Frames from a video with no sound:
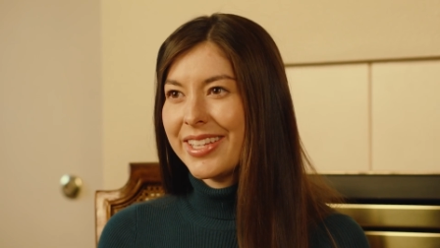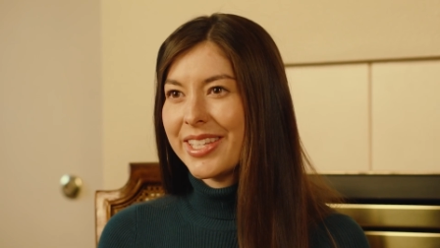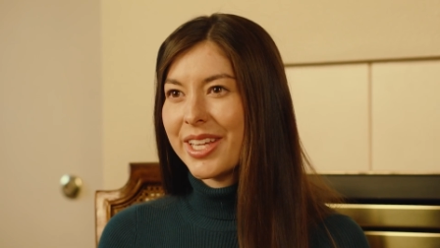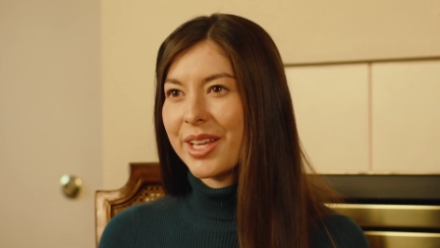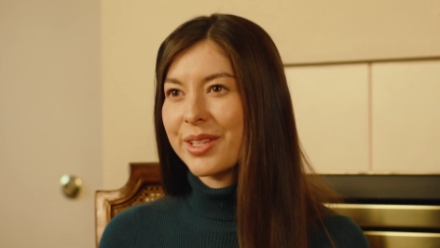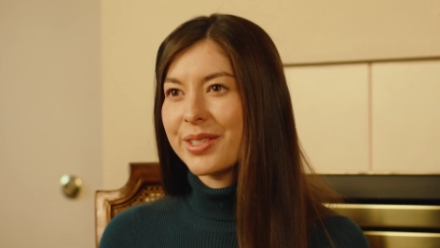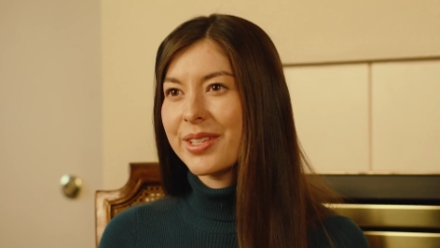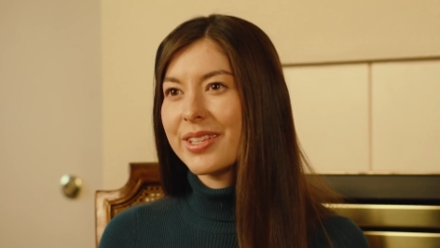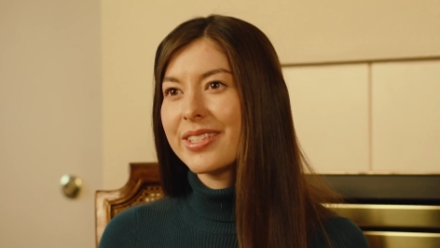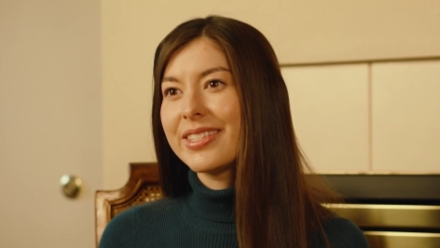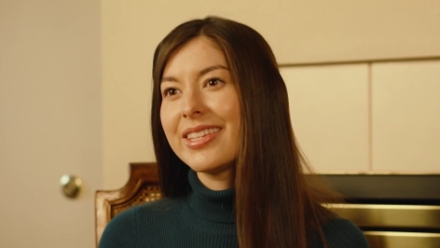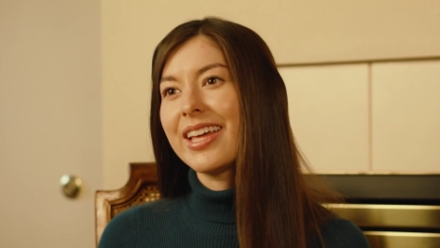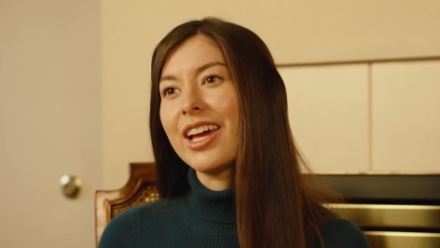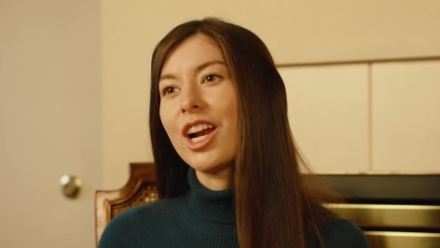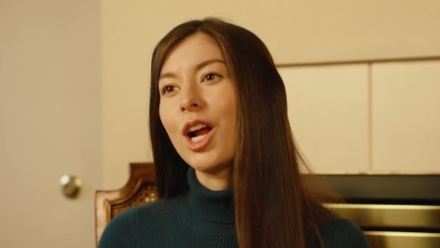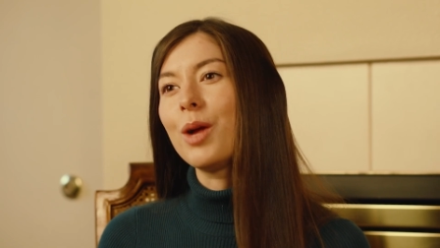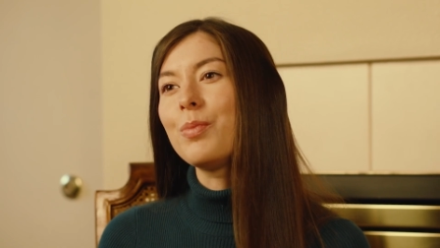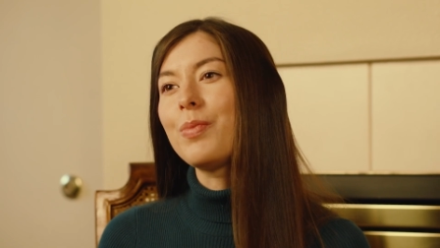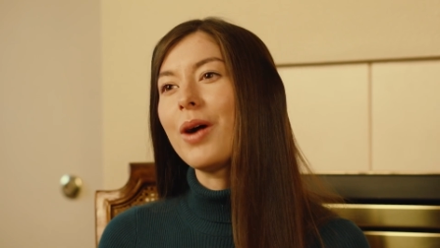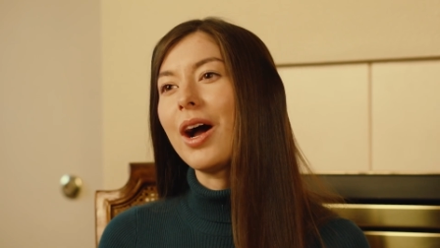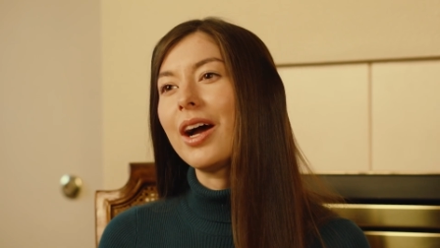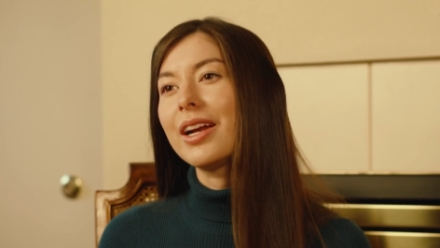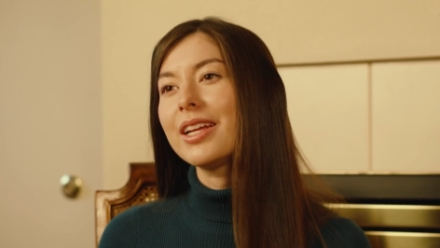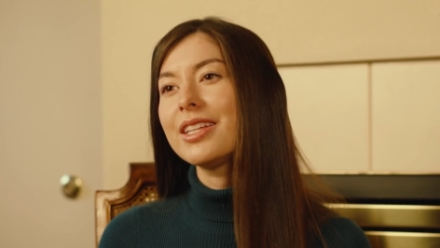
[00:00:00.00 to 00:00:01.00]
tells us that
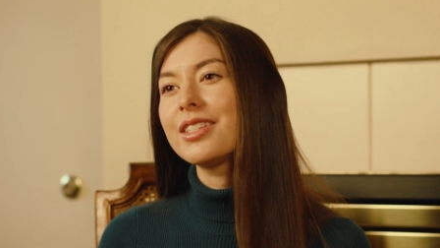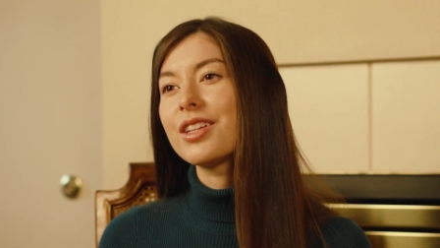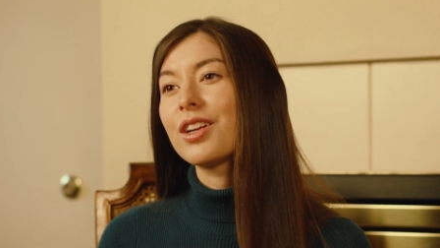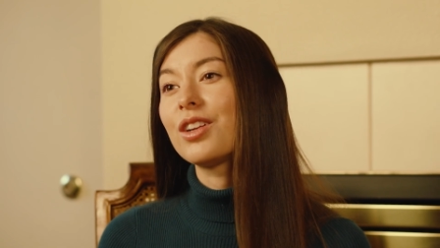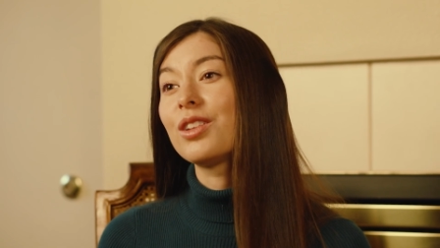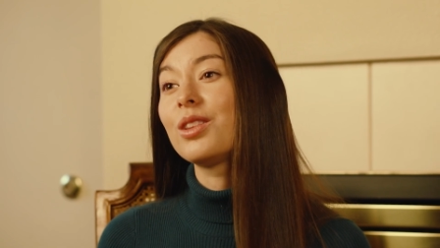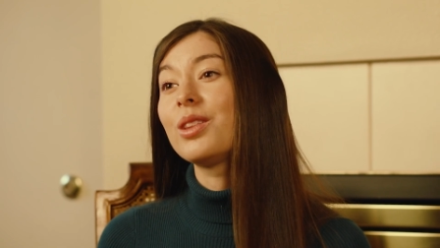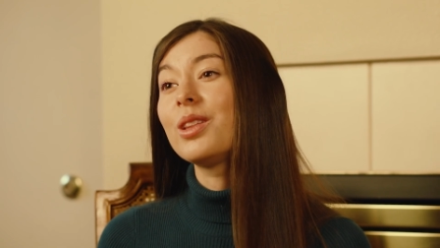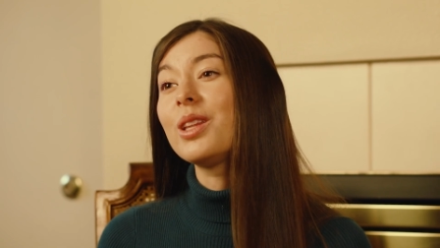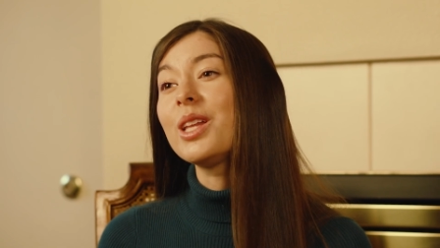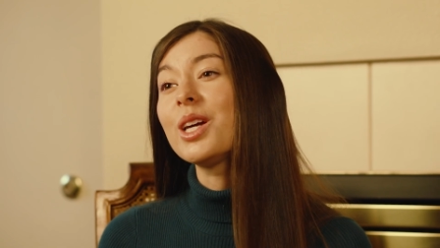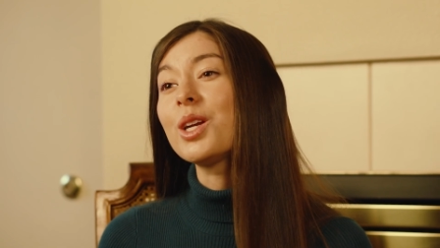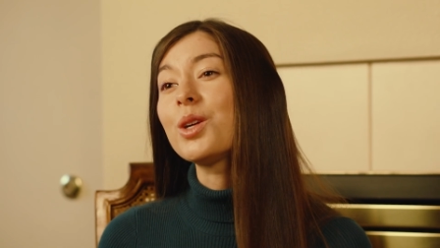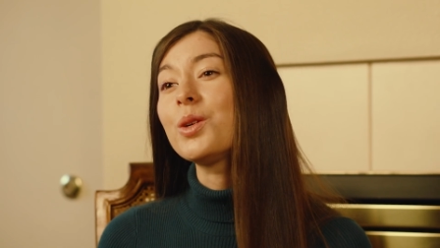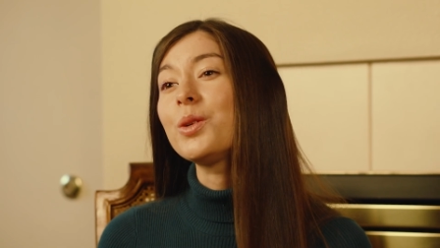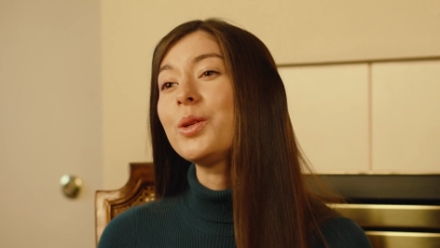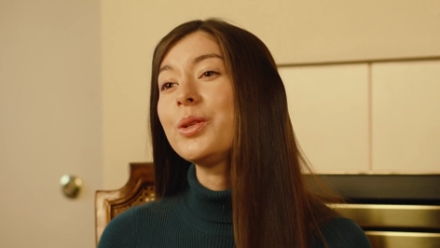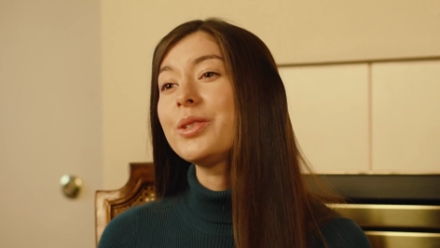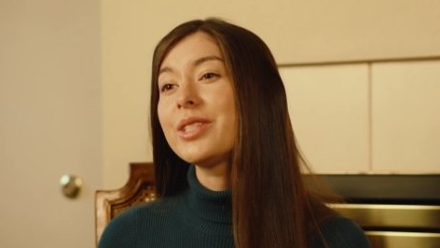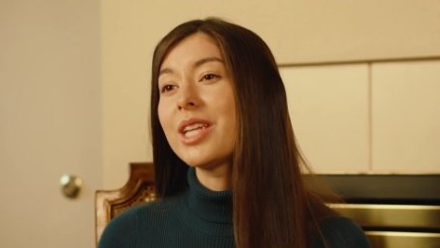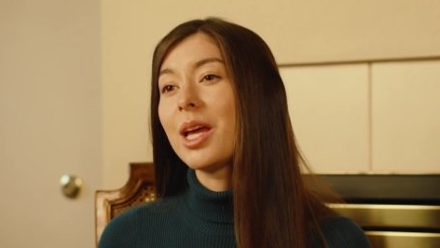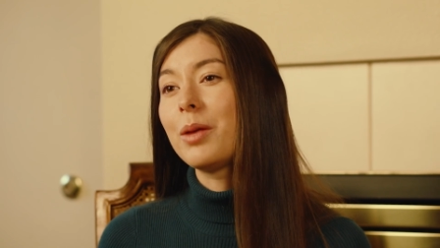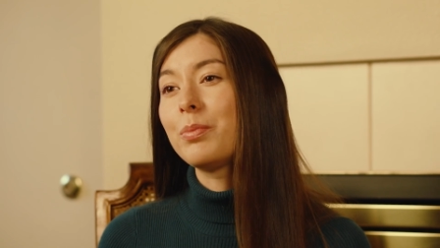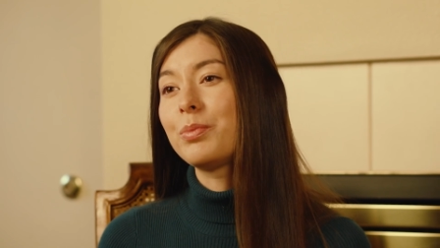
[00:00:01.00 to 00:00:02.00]
our bodies are
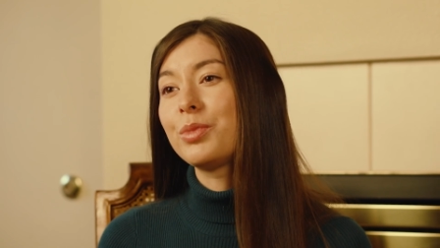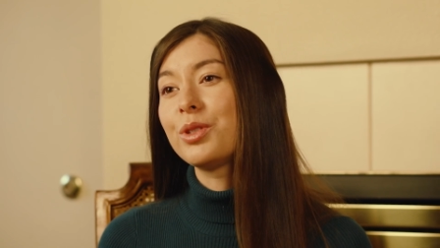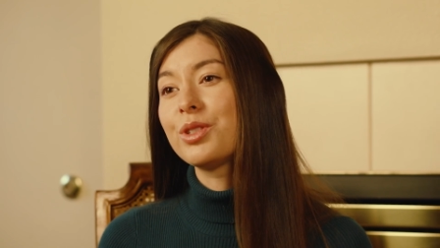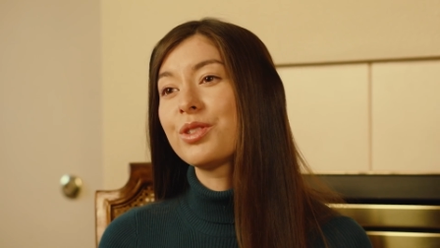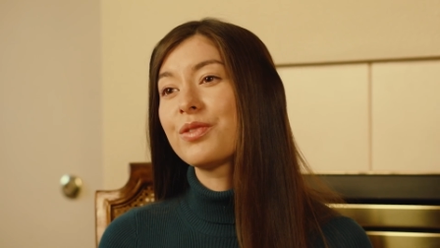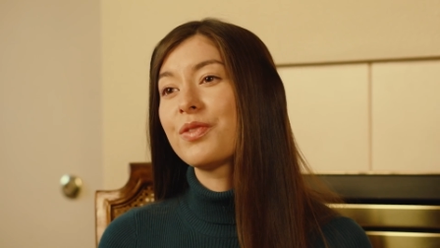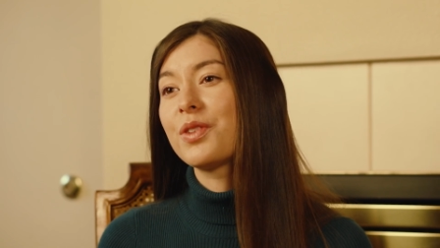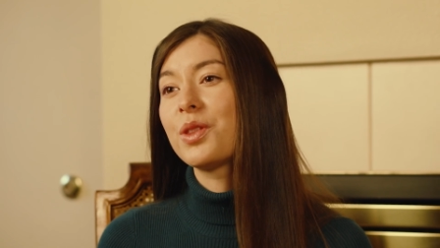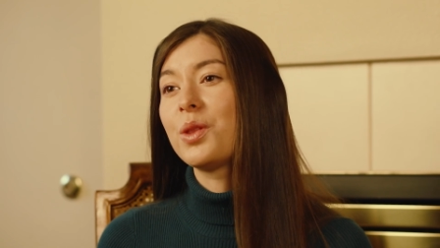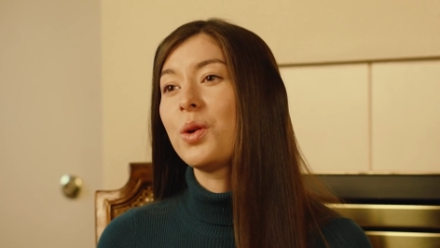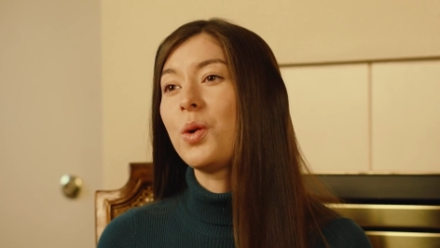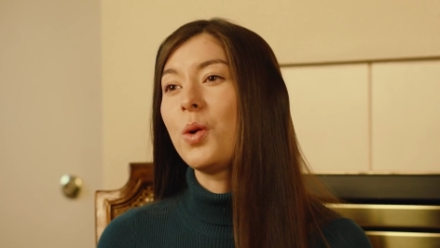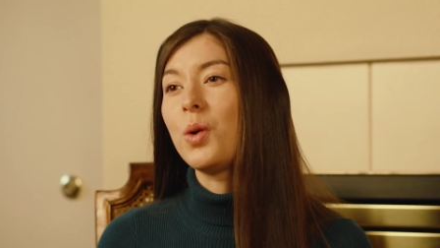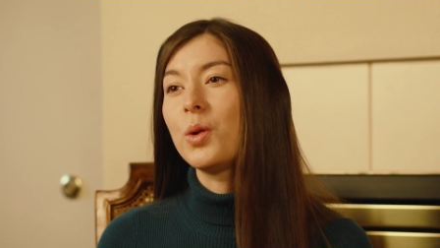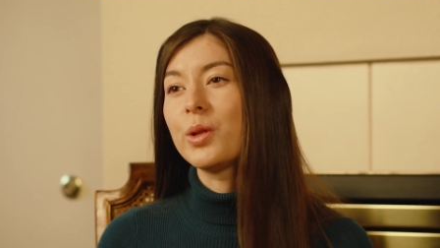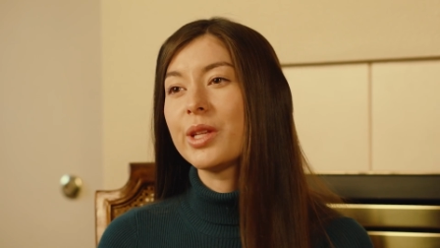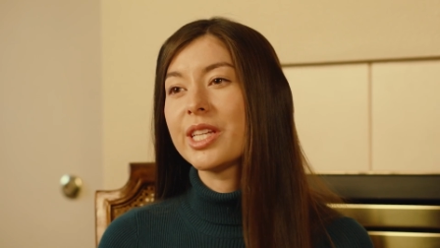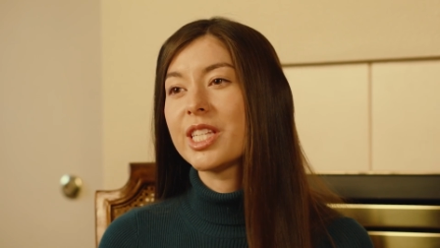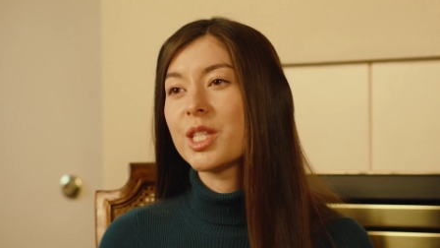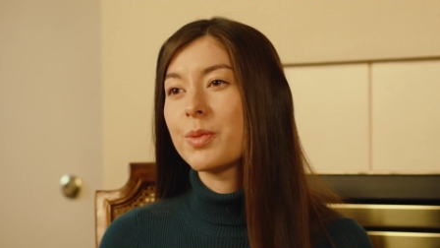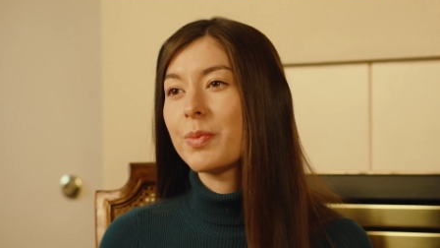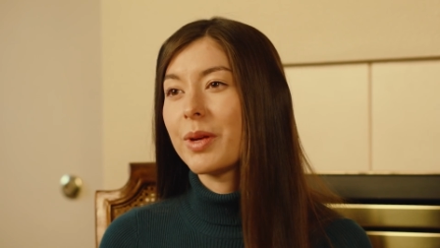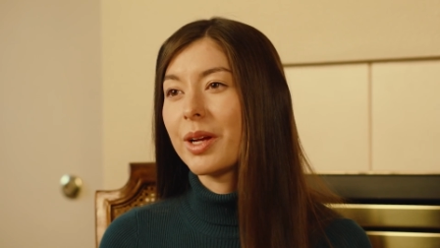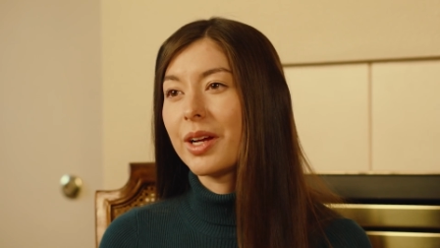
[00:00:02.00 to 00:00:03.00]
literal temples for the
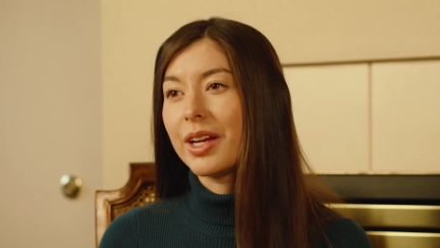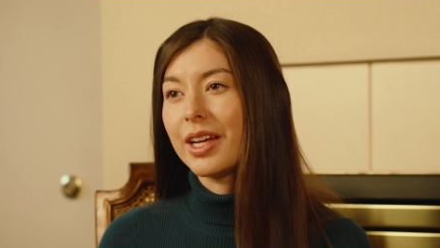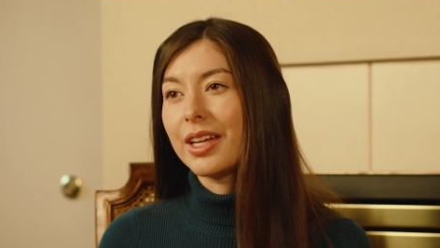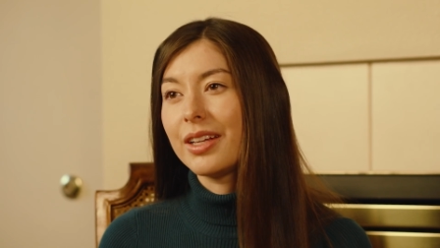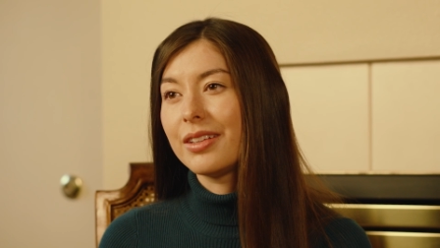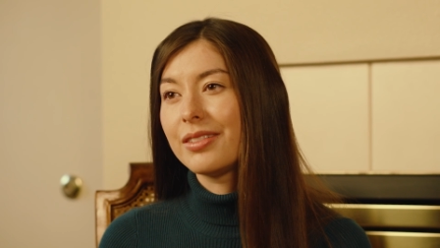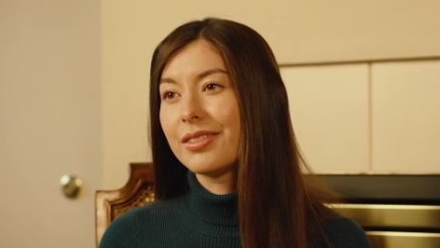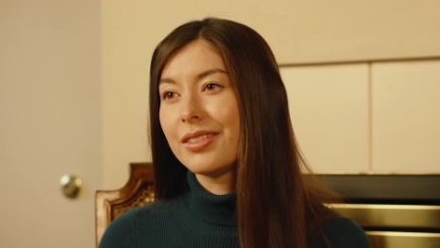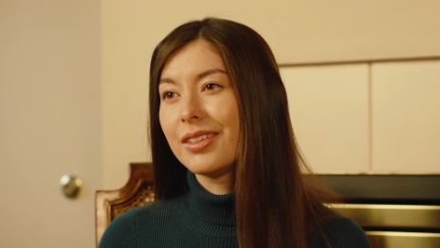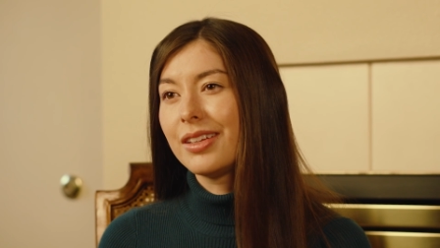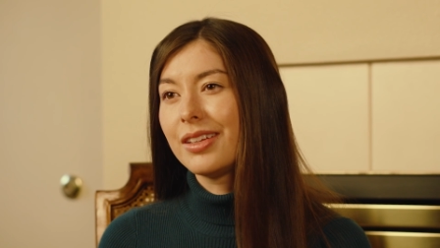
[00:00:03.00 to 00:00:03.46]
Holy Spirit.